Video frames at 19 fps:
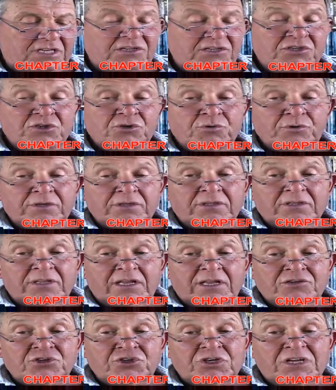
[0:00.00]
to it
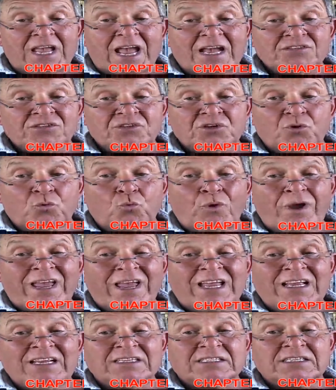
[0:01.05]
that she has her
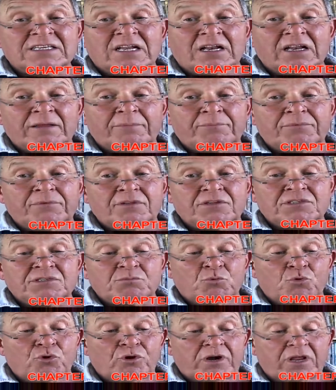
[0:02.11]
wings clipped this
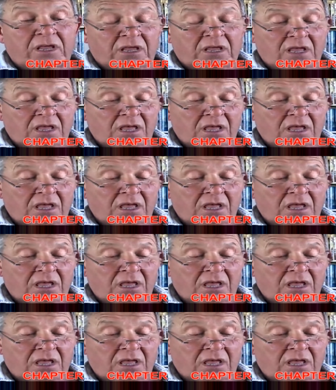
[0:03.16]
morning.